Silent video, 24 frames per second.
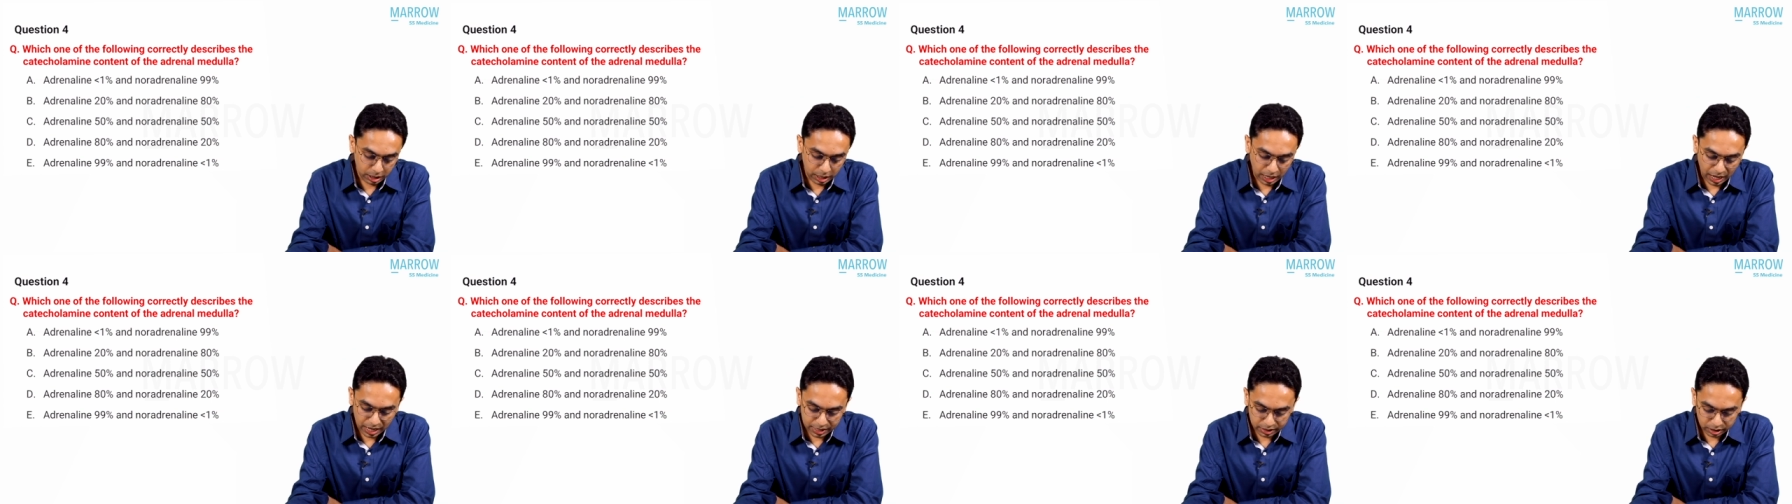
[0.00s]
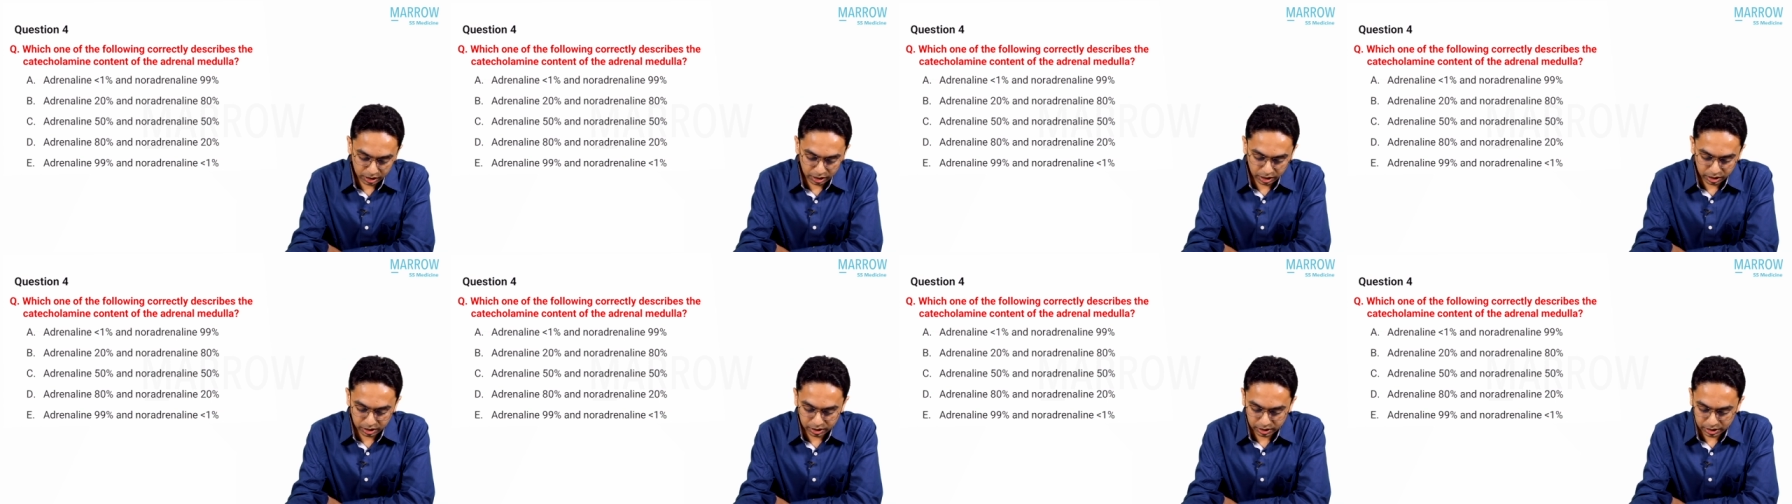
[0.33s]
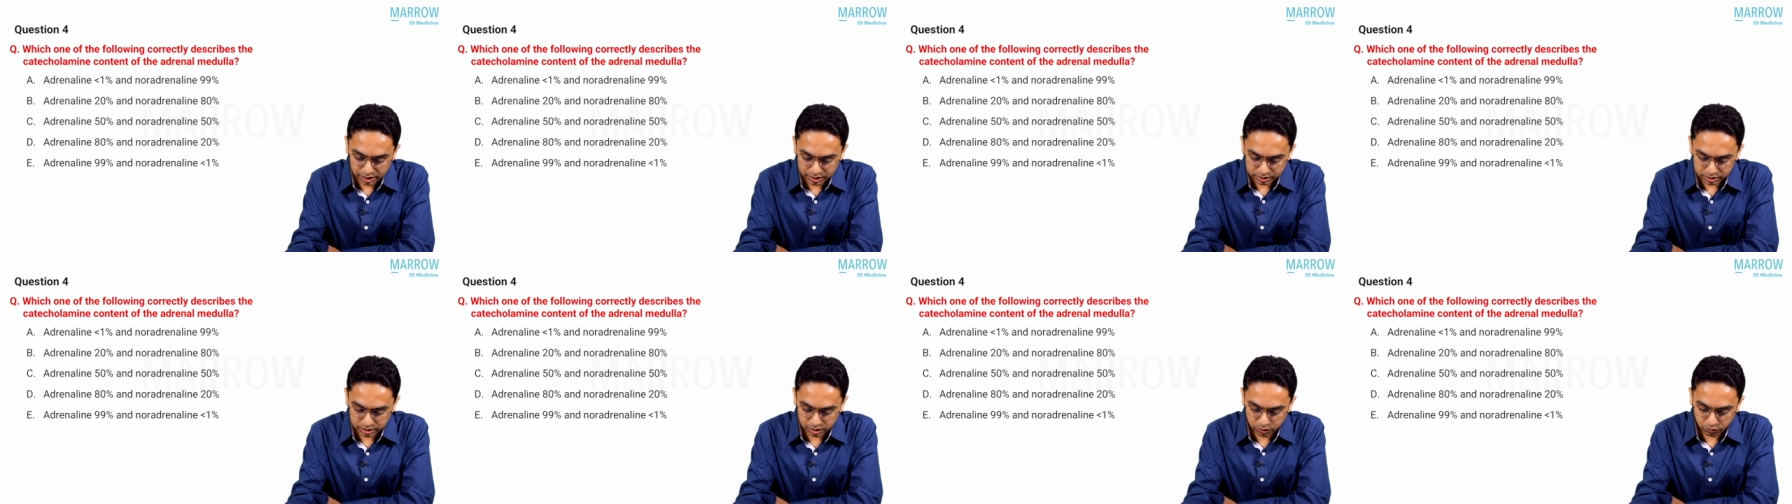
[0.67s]
Adrenaline
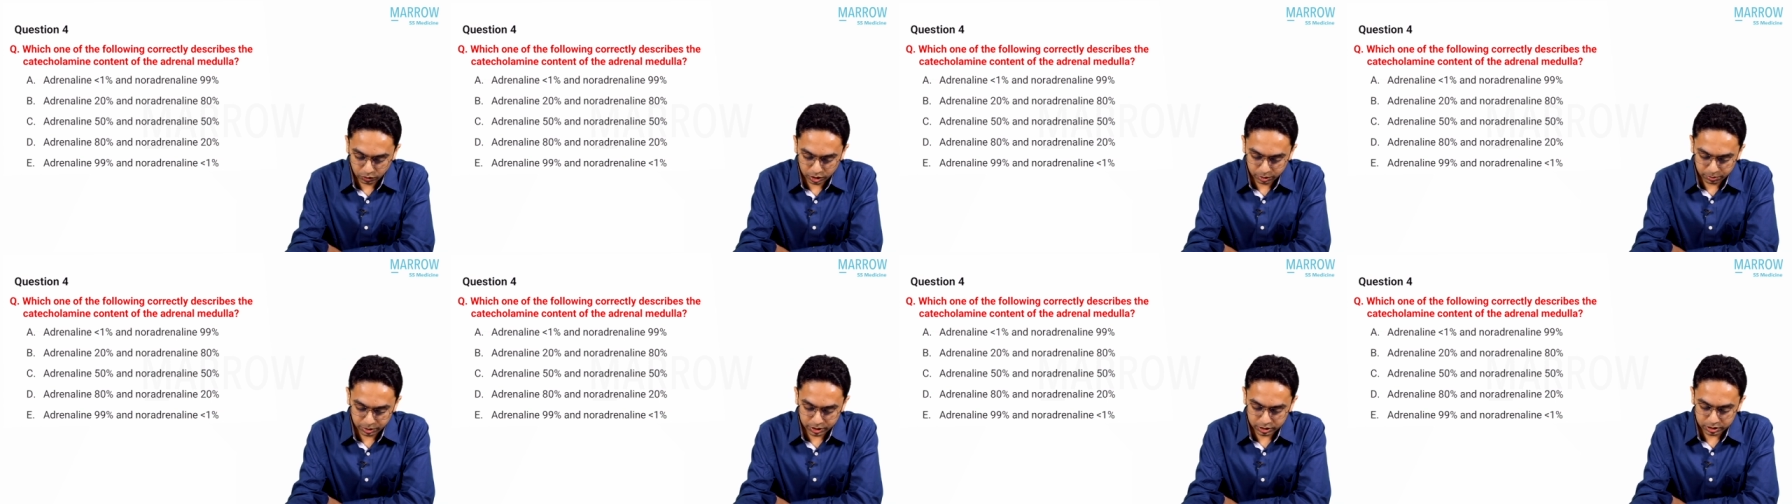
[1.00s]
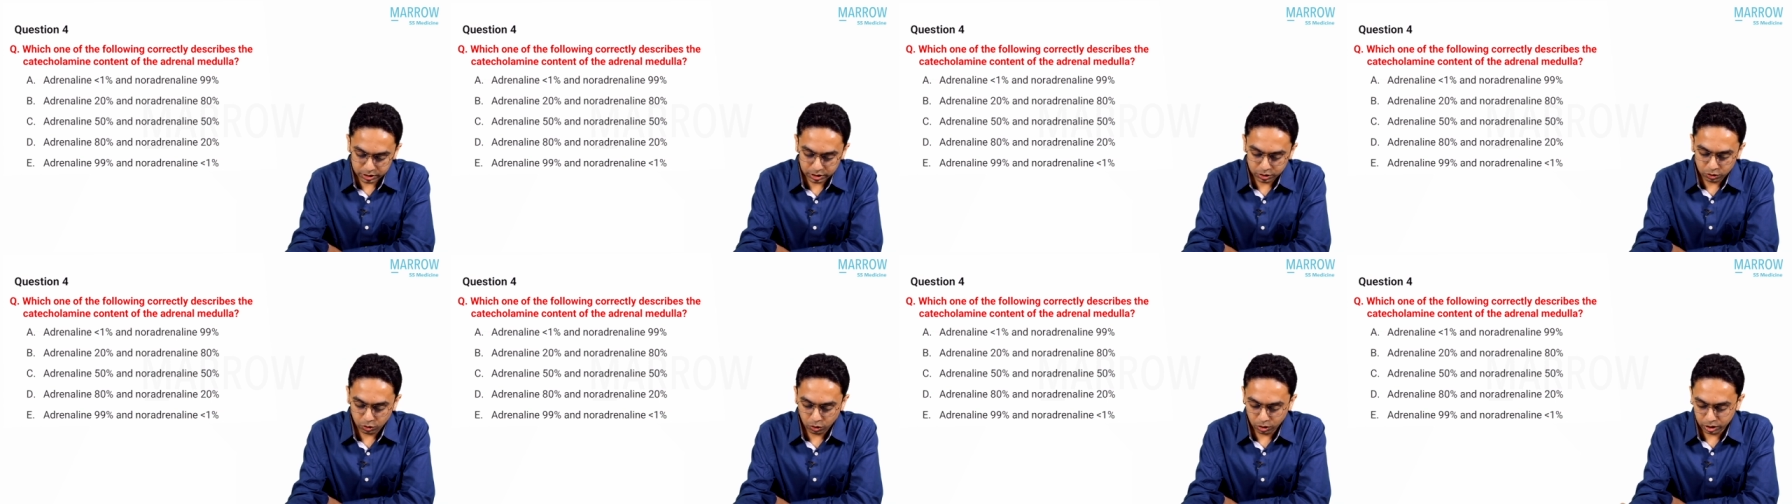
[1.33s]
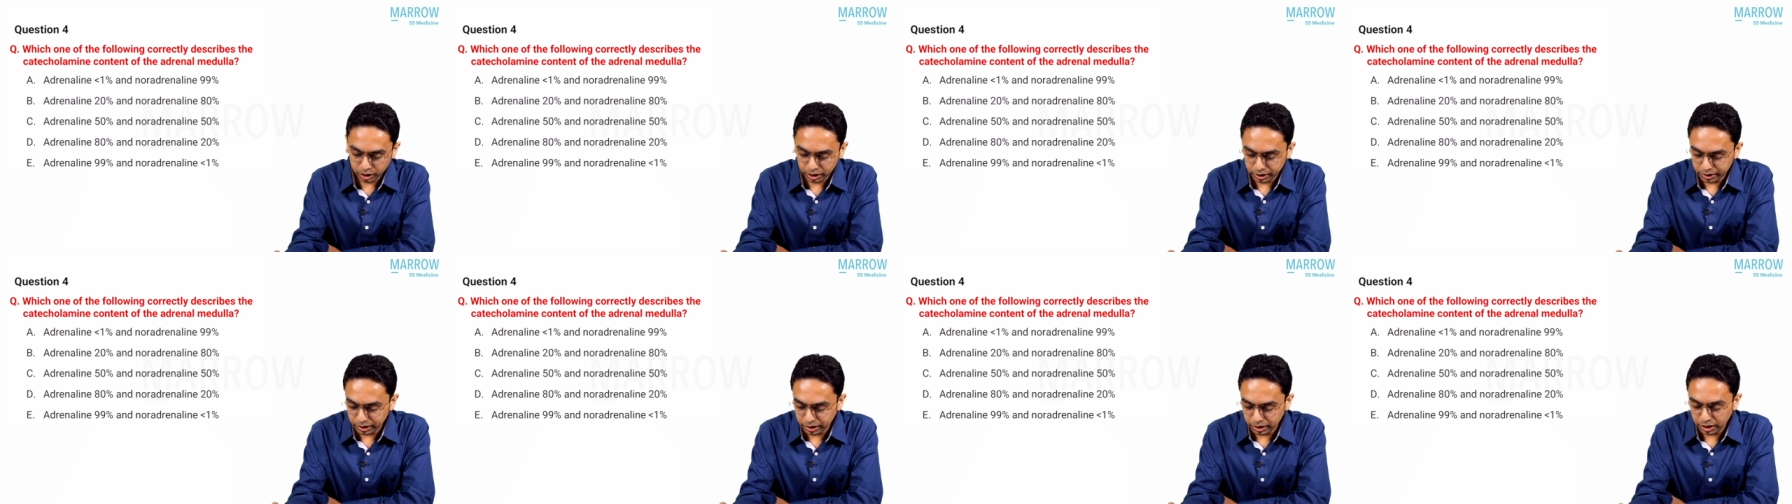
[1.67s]
less than 1%,
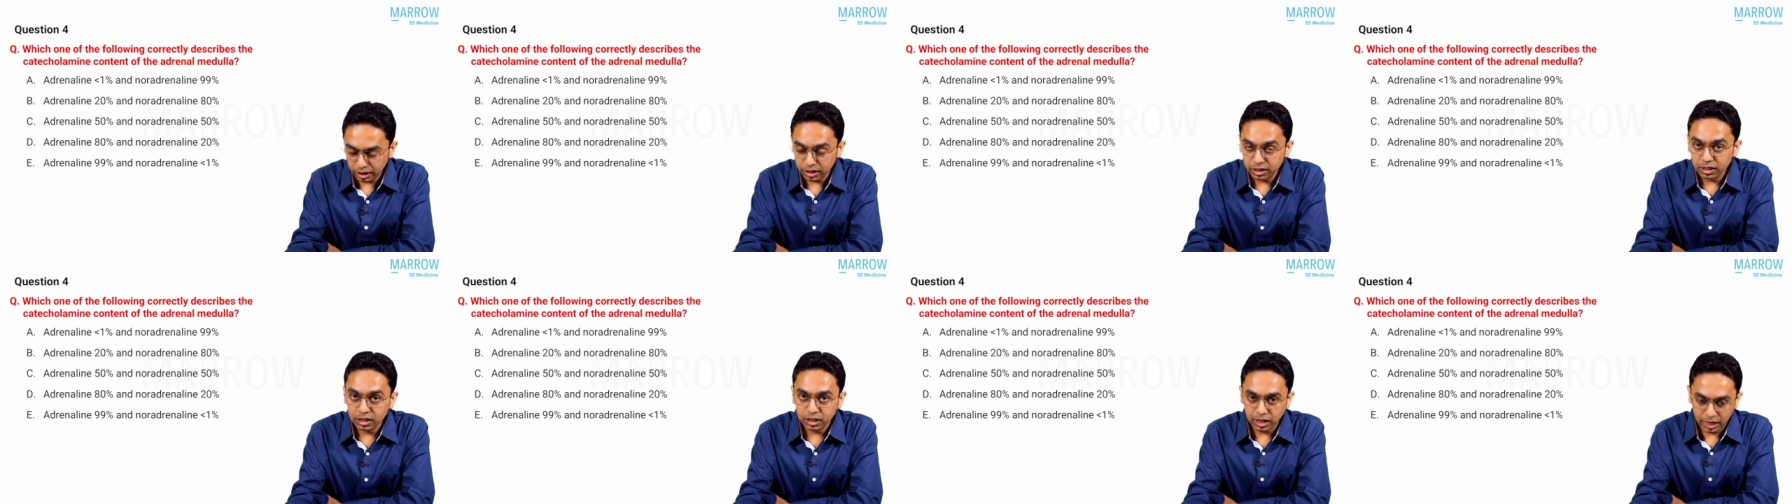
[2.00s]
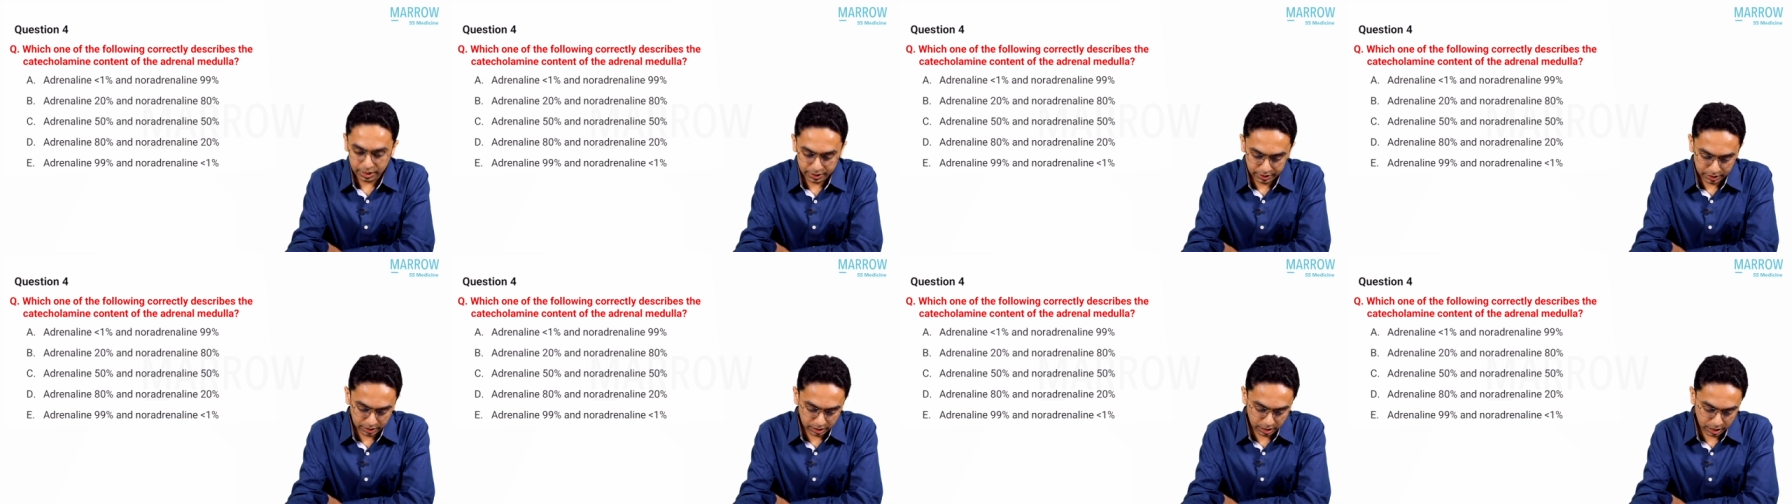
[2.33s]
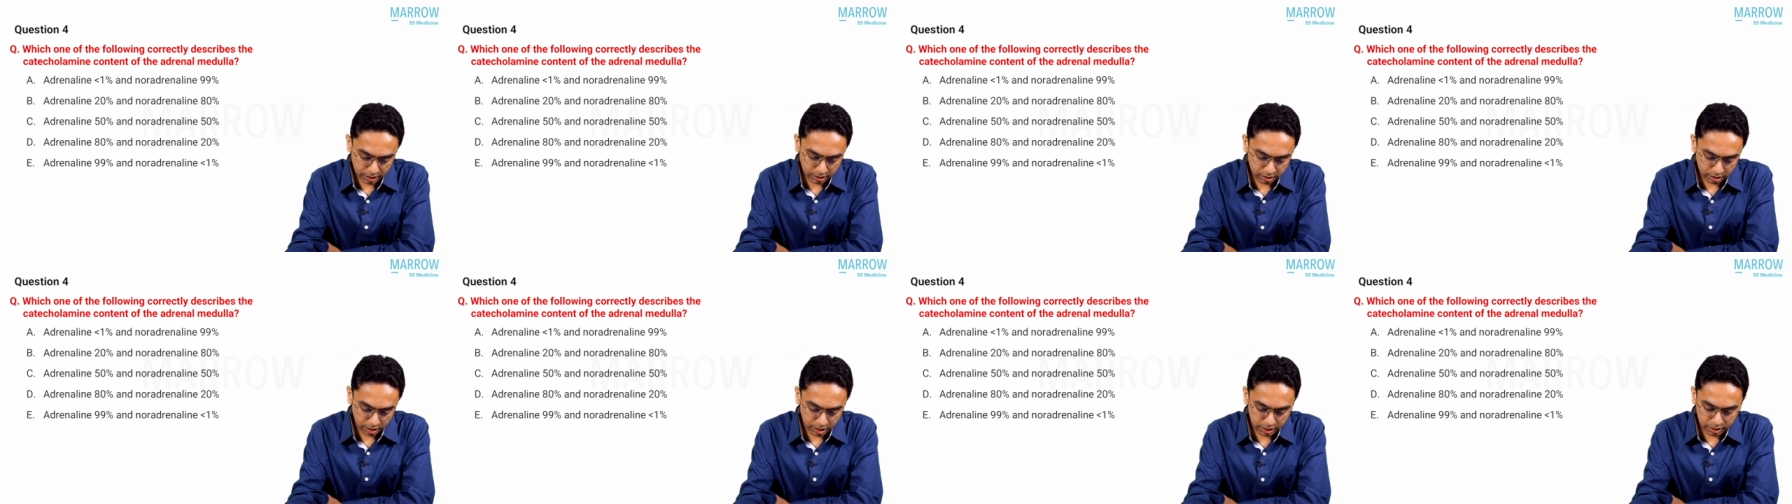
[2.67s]
noradrenaline 99,